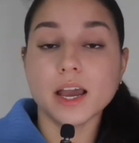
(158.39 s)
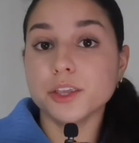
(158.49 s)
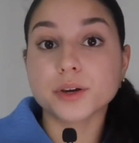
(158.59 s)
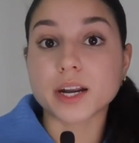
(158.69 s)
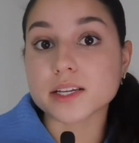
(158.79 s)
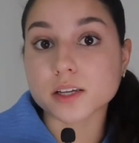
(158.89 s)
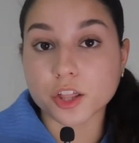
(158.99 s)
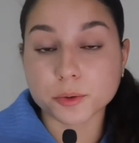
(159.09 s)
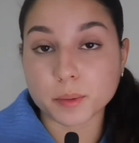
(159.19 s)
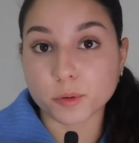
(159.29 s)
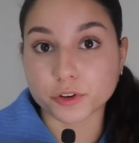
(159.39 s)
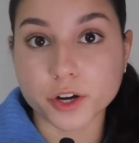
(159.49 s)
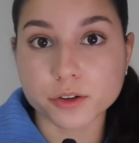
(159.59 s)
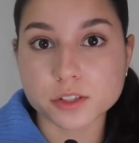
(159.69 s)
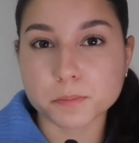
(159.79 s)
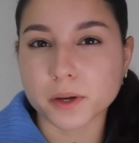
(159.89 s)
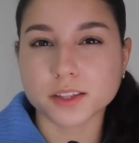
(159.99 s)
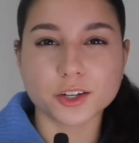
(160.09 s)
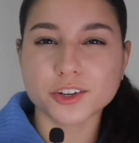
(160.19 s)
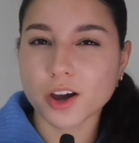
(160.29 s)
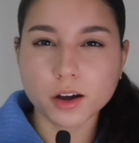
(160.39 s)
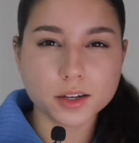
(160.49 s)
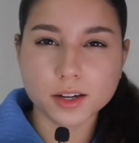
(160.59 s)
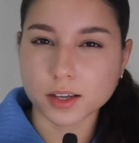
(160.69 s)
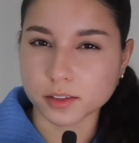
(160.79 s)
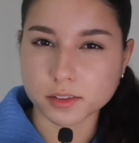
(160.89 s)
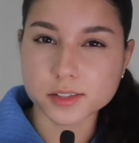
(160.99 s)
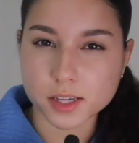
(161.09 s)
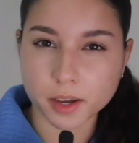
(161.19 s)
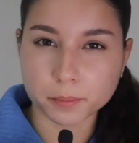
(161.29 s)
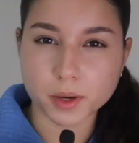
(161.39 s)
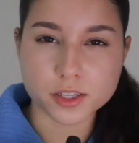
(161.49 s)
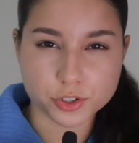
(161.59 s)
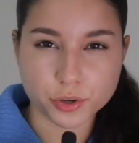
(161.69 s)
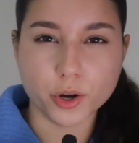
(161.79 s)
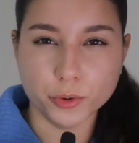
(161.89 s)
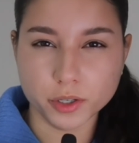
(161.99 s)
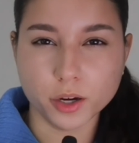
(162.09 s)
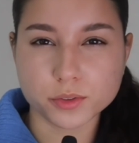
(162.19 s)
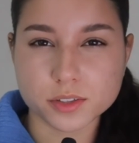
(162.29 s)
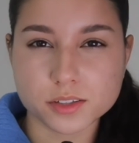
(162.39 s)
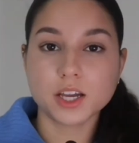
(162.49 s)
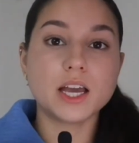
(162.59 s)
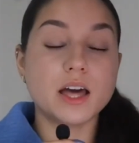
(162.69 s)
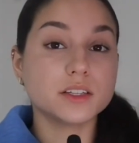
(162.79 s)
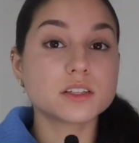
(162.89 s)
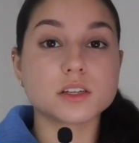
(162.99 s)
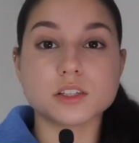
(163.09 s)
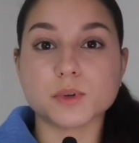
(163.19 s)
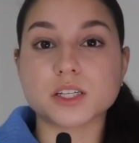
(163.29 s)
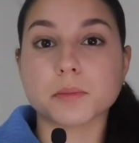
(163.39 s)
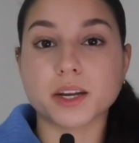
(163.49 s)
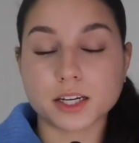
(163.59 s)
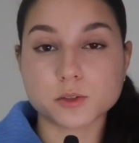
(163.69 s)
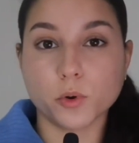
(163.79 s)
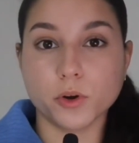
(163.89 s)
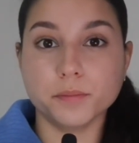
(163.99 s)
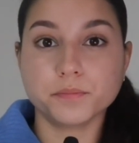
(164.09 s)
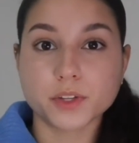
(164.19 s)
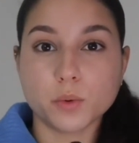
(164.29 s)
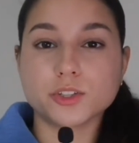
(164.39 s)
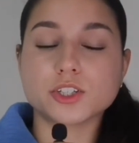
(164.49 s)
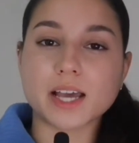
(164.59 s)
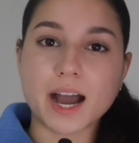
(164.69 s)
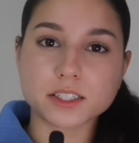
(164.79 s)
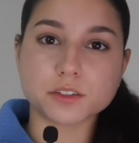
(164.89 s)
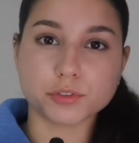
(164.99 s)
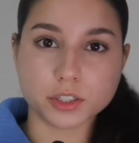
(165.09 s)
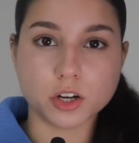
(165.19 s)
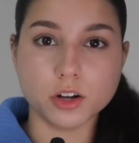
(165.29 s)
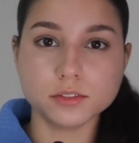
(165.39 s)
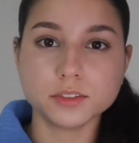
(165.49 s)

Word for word: And you can ask other people for notes, but they're not going to hit the same as your own notes. And this leads me to my next point, which is active recall.